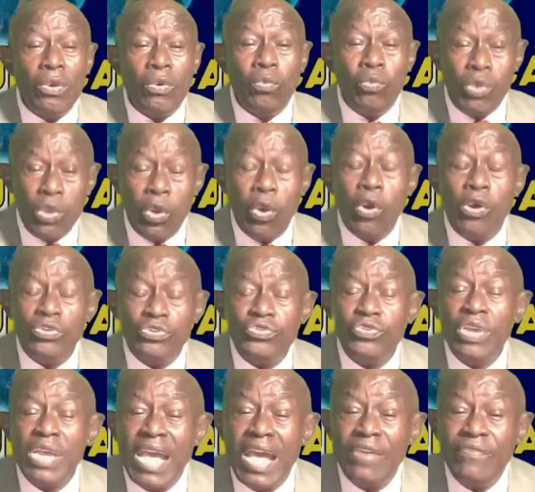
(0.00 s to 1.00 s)
we
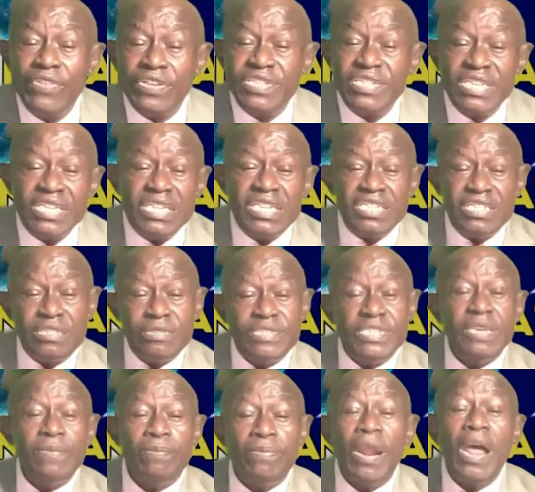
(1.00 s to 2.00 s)
also have a
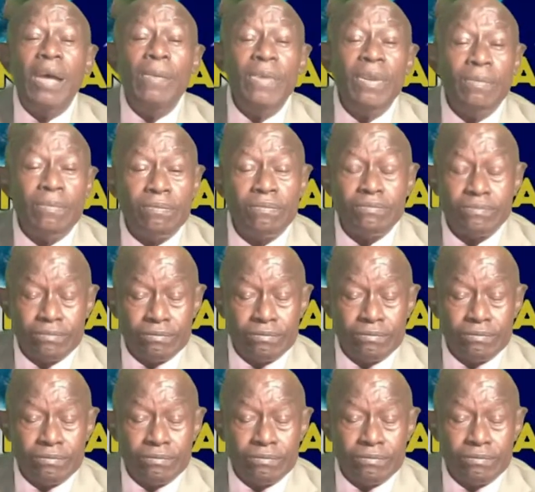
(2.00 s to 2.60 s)
citizenship problem.